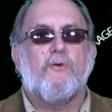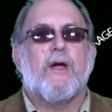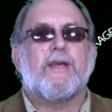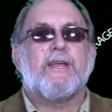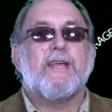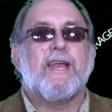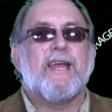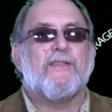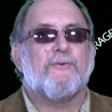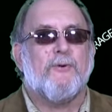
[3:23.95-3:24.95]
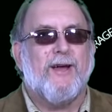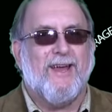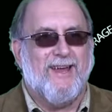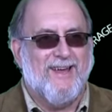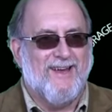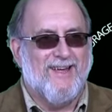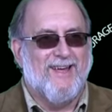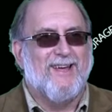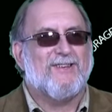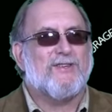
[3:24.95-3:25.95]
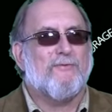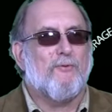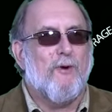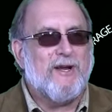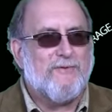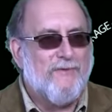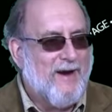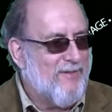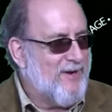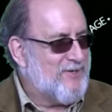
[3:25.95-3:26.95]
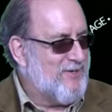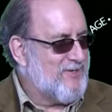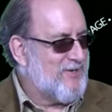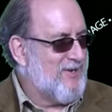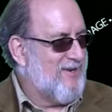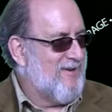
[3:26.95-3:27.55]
1983. Civil rights violations.